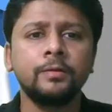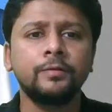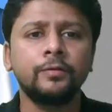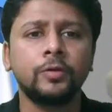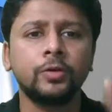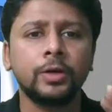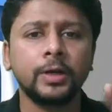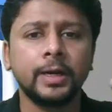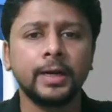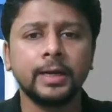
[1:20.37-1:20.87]

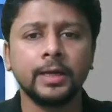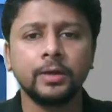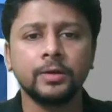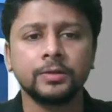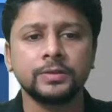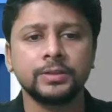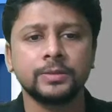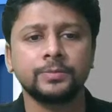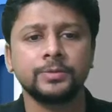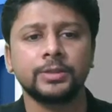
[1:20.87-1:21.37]
for getting your
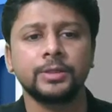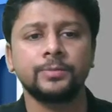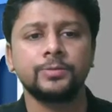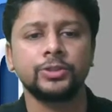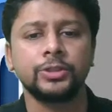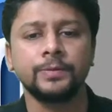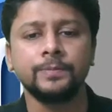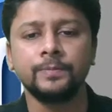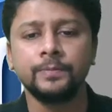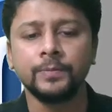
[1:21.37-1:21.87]

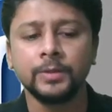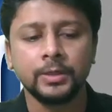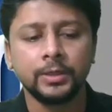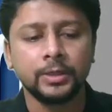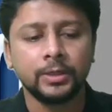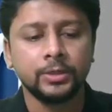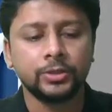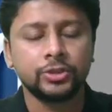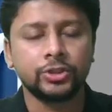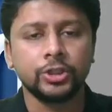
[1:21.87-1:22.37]
subscription.
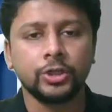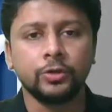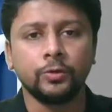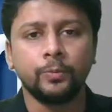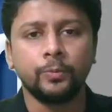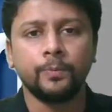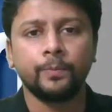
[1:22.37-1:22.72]
Chalo.